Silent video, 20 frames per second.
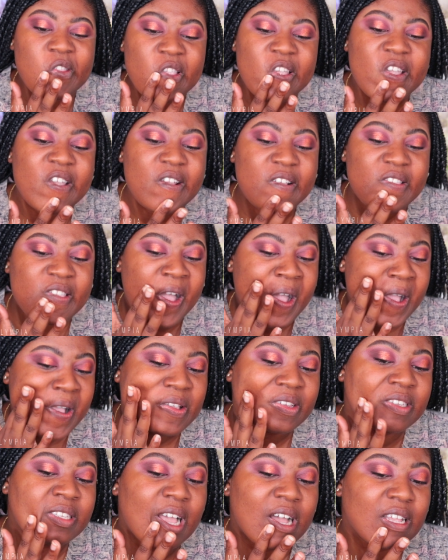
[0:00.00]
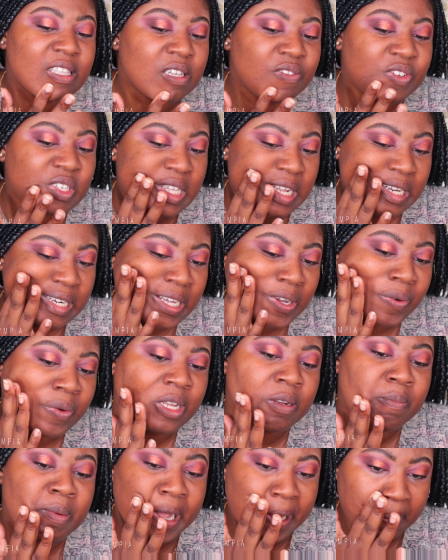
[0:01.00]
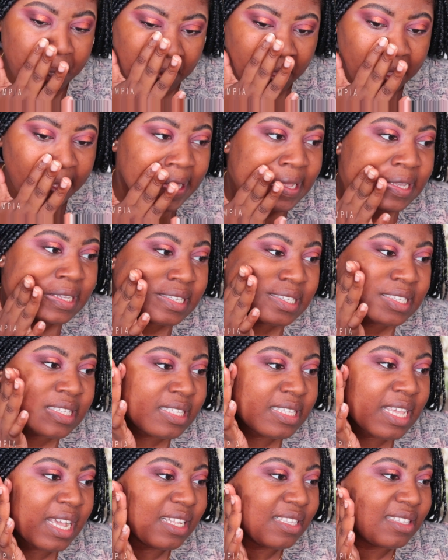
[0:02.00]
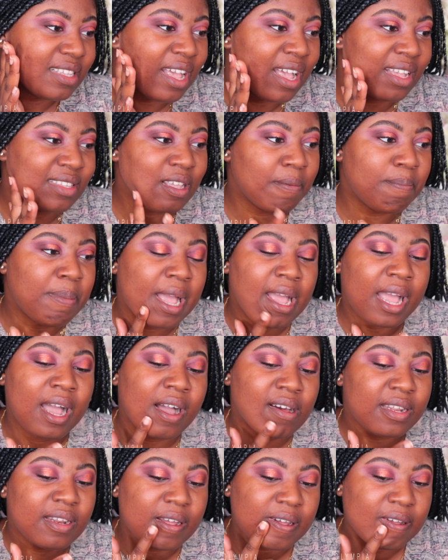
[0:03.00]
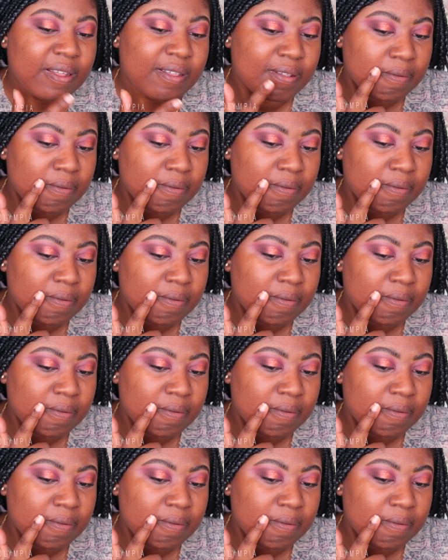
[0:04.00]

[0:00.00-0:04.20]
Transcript: thing that starts off as a liquid but sets as a powder.